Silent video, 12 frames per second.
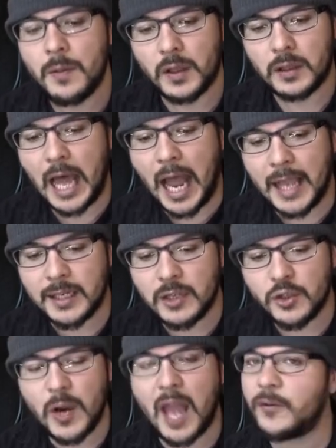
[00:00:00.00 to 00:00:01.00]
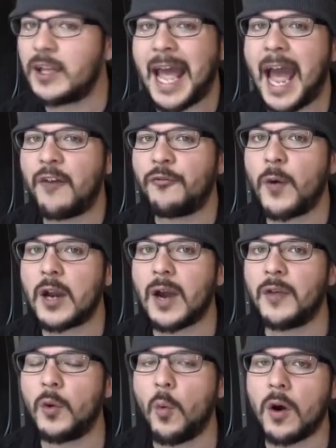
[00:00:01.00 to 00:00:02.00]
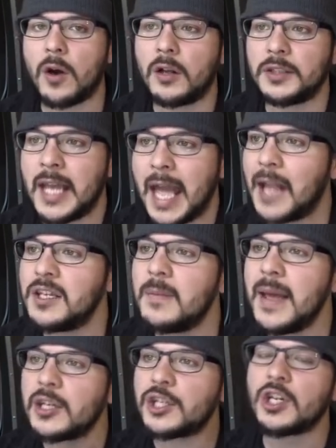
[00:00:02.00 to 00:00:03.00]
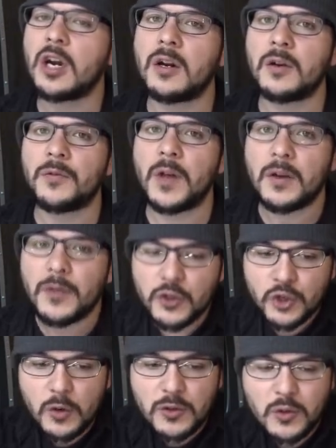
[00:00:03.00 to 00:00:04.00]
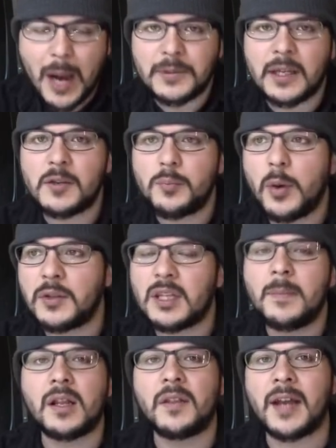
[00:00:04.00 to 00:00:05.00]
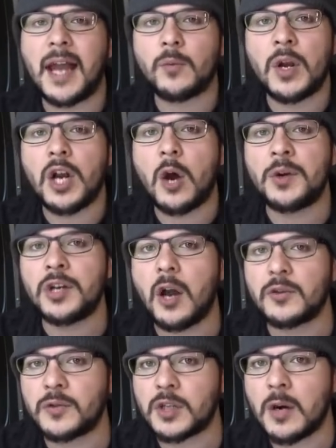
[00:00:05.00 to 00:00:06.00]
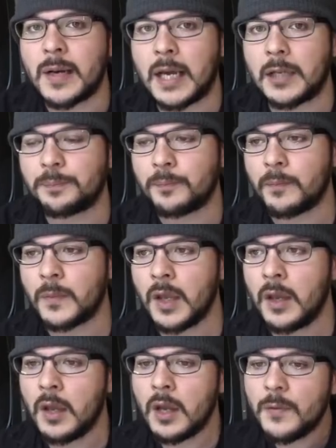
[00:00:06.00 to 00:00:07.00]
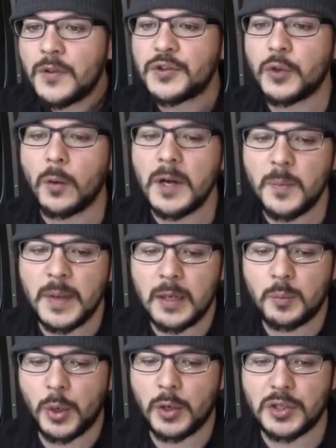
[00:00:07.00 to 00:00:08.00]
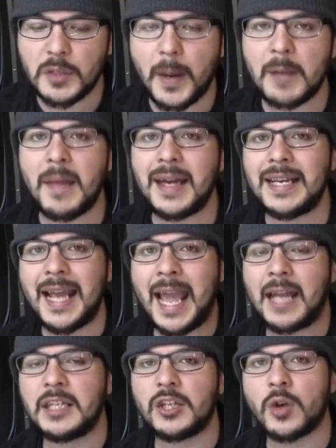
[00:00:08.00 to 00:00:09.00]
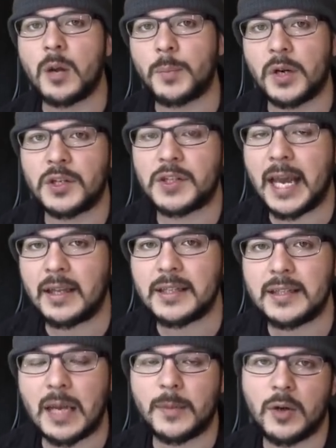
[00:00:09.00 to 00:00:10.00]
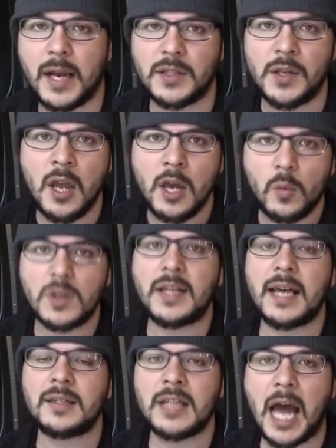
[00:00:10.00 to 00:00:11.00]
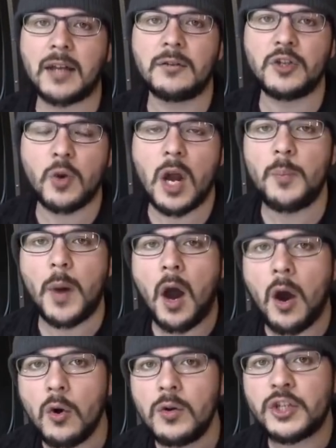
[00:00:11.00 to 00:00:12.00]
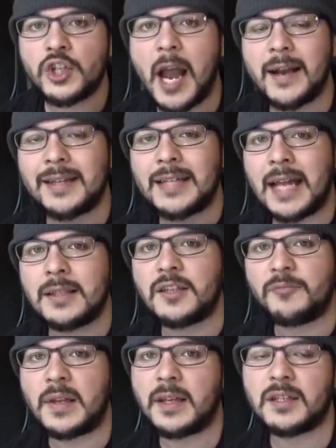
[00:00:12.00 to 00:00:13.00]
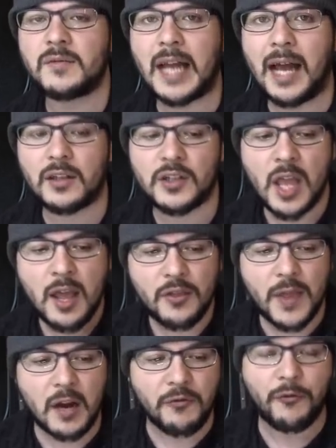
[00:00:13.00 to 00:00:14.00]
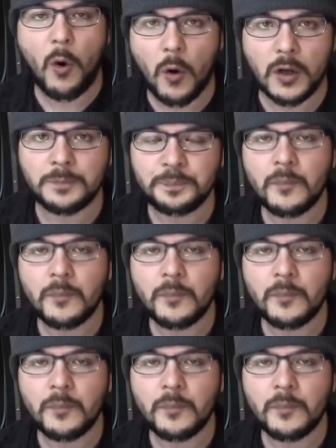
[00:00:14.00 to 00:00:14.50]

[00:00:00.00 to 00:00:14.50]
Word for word: The lie can travel halfway around the world, and you make sure the, the truth straps on his boots in the middle of the night when no one knows what's going on. The story being pushed by many anti Trump personalities and Democrats was that Donald Trump owed China tens of millions of dollars, therefore,